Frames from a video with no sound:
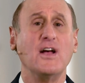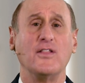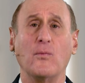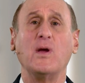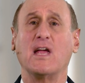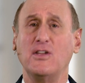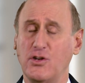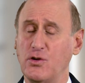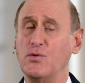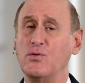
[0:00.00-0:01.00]
that we can
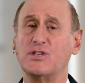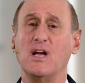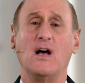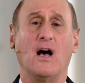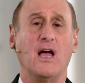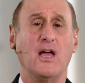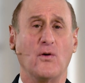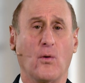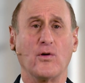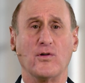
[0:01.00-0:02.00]
use
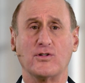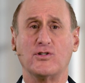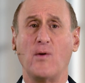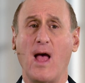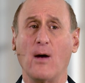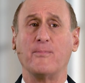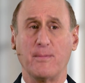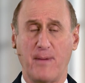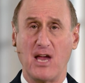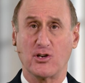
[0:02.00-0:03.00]
in order to help
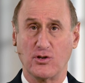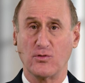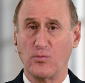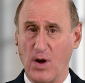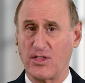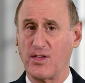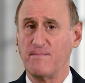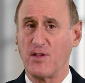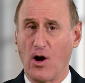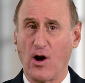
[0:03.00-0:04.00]
the patient with
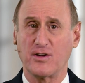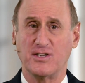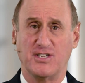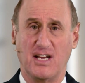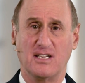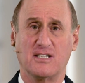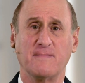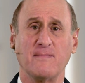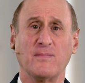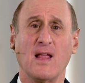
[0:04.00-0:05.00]
heart disease.
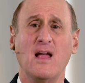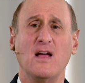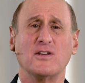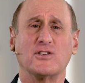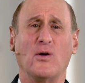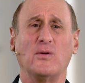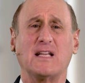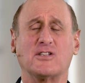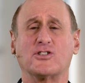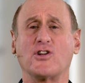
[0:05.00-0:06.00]
So
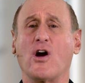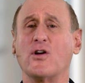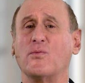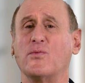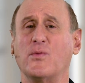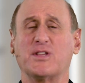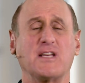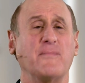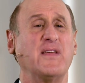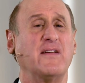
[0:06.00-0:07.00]
let's start with
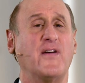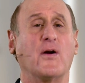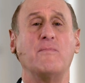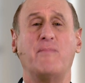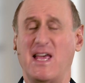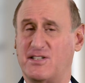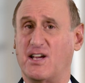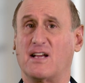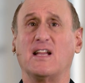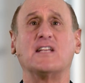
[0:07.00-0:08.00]
something very
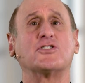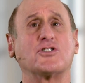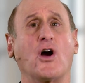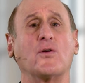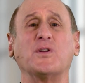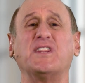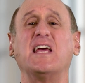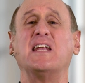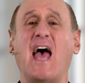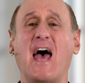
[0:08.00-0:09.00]
basic. Let's start with
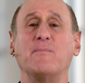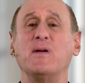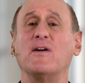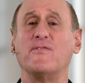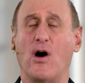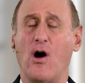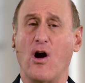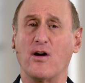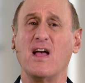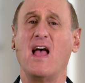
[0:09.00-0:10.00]
the anatomy of the
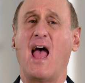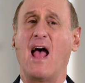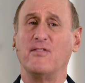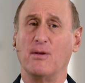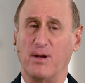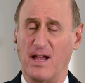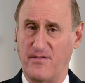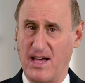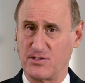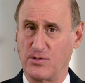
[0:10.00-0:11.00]
heart and the
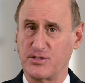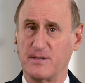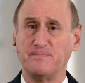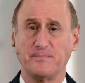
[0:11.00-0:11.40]
blood vessels.